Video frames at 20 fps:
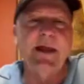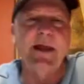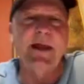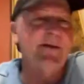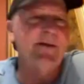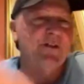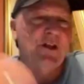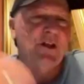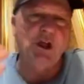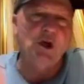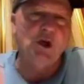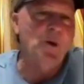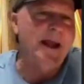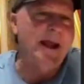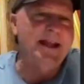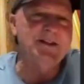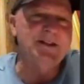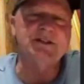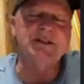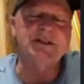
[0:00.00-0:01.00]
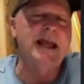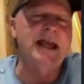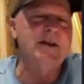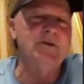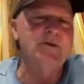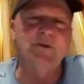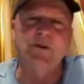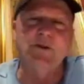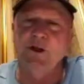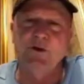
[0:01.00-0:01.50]
and they would have the U8
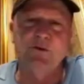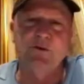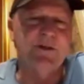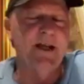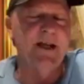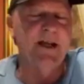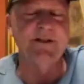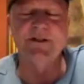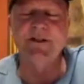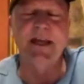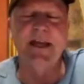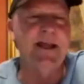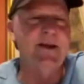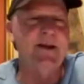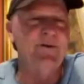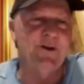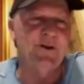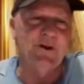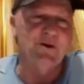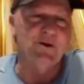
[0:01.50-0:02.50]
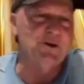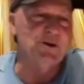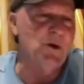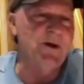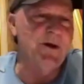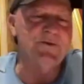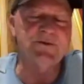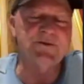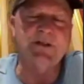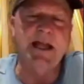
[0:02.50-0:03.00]
standard, the U10 standard, the
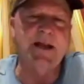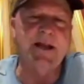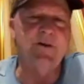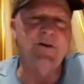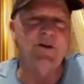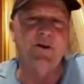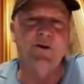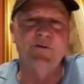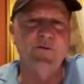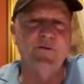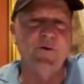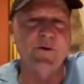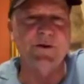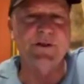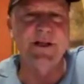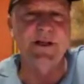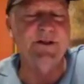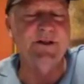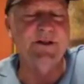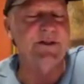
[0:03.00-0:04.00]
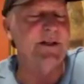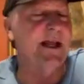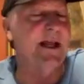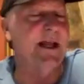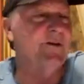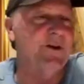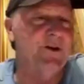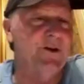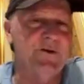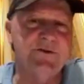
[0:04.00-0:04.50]
U12 standard, the U14
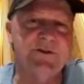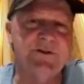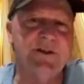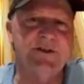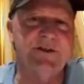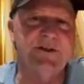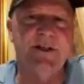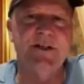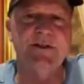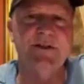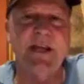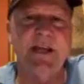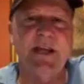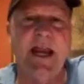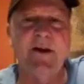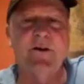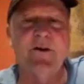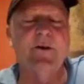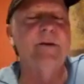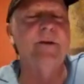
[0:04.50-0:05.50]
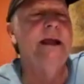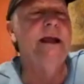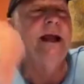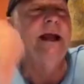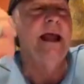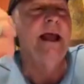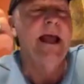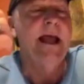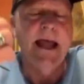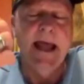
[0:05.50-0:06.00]
standard, the U16 standard.
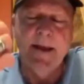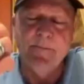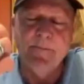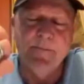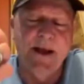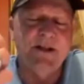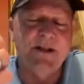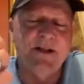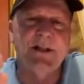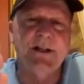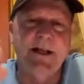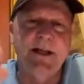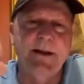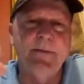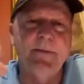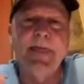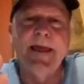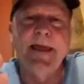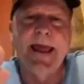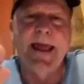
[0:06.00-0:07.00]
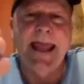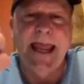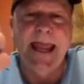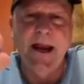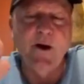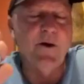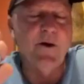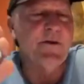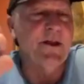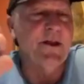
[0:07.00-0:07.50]
Basically,
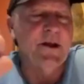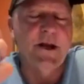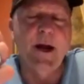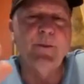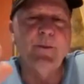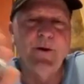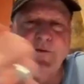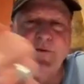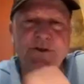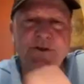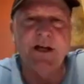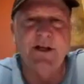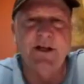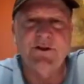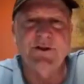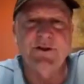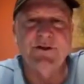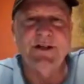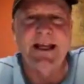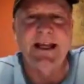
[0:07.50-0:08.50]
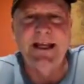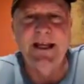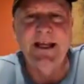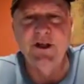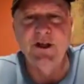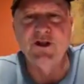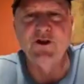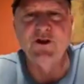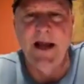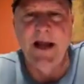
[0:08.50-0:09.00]
here are the number of touches a
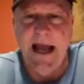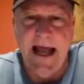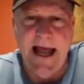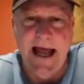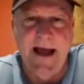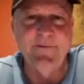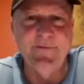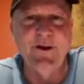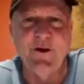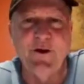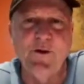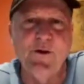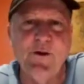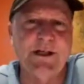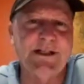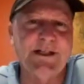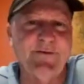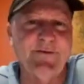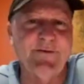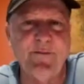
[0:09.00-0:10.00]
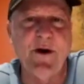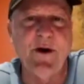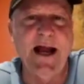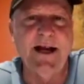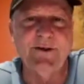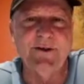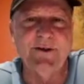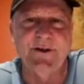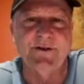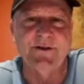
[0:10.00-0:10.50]
kid should have in the course of a
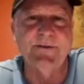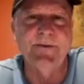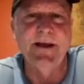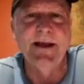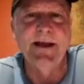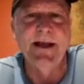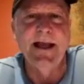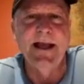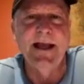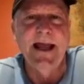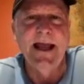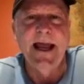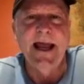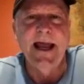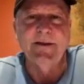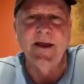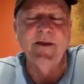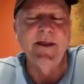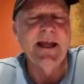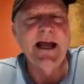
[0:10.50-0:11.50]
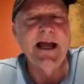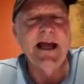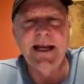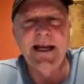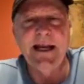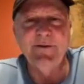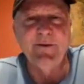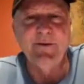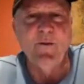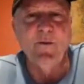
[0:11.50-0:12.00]
practice. And then they
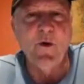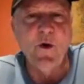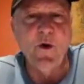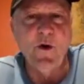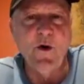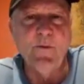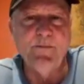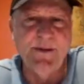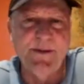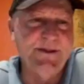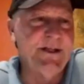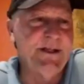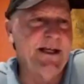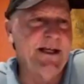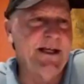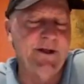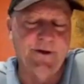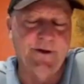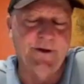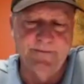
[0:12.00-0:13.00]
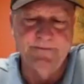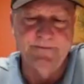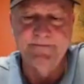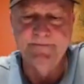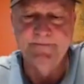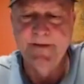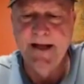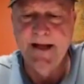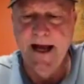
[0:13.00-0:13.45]
got even more particular.